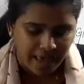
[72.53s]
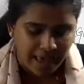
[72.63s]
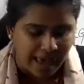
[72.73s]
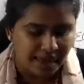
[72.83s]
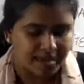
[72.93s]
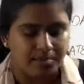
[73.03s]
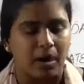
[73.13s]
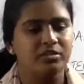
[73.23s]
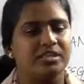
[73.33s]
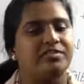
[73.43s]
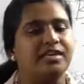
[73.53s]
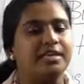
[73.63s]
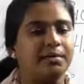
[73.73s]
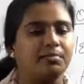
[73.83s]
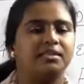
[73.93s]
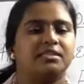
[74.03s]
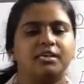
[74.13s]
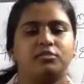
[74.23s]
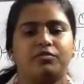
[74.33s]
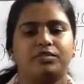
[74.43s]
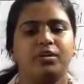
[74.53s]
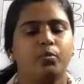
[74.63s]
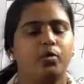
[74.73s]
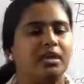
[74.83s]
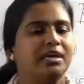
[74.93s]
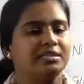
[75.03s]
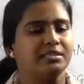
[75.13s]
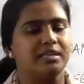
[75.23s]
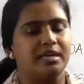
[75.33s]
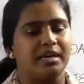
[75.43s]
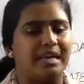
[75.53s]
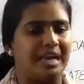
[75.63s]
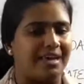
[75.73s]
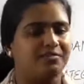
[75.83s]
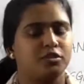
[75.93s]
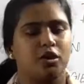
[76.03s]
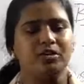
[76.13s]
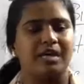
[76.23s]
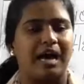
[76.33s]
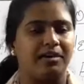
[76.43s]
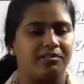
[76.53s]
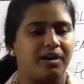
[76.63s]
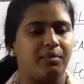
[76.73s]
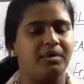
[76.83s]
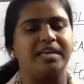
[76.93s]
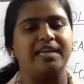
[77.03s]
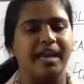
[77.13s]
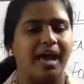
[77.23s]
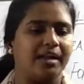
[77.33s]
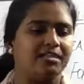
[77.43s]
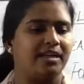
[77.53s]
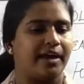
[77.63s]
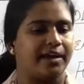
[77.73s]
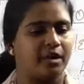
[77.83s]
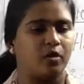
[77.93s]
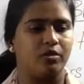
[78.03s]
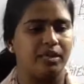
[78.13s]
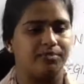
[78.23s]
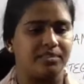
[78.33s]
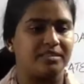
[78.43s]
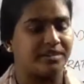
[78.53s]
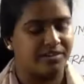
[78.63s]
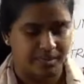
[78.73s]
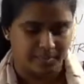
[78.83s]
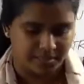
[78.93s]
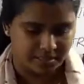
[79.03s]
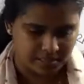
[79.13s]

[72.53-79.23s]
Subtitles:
and about 70% of the world's livestock are from India and China only, 70%.